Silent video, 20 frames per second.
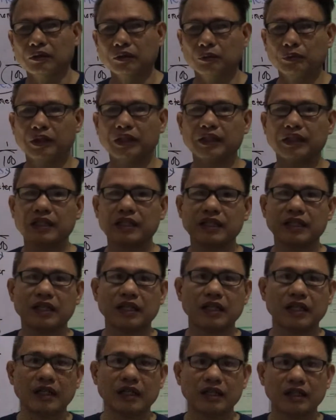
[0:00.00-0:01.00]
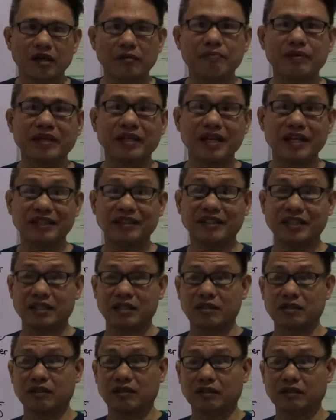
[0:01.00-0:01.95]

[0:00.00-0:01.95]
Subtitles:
when navigating,